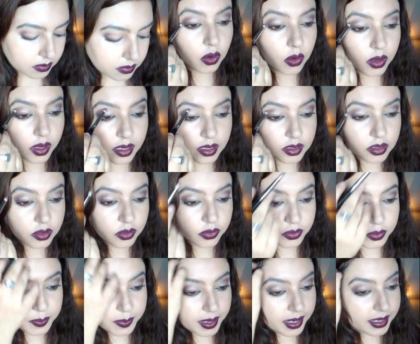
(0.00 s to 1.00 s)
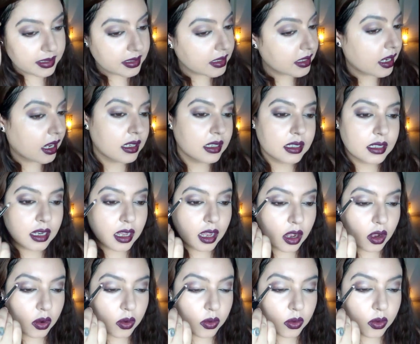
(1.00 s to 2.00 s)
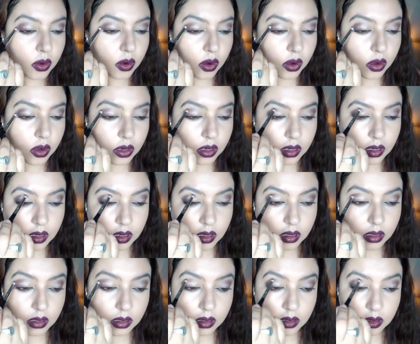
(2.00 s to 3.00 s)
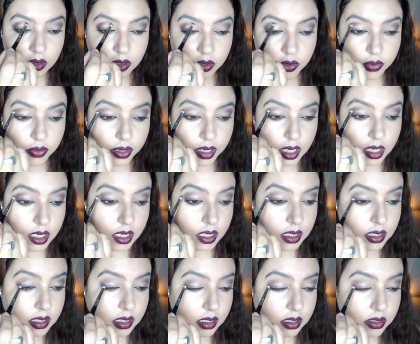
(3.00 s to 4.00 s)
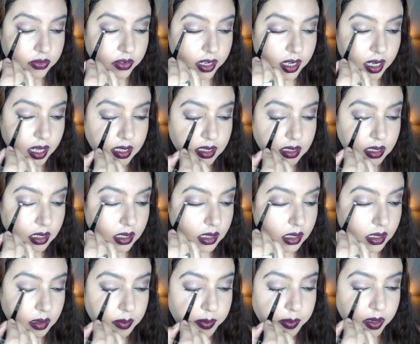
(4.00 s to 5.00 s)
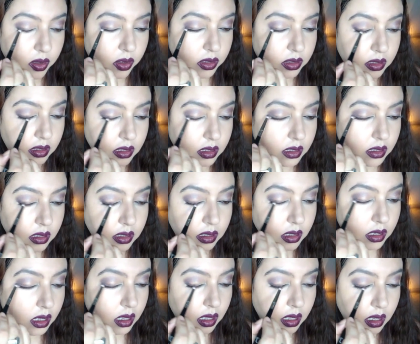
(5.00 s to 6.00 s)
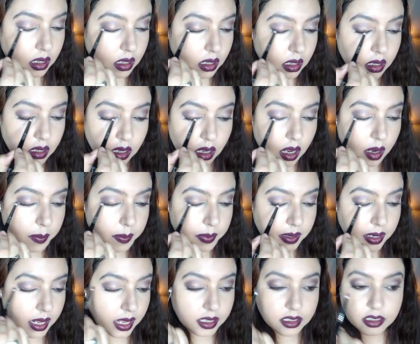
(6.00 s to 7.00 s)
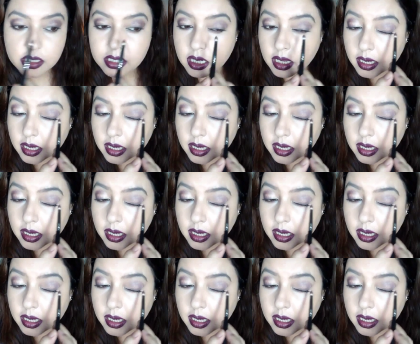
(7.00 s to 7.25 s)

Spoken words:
Okay, so I've applied the color now on the crease as well as a little bit on the upper lash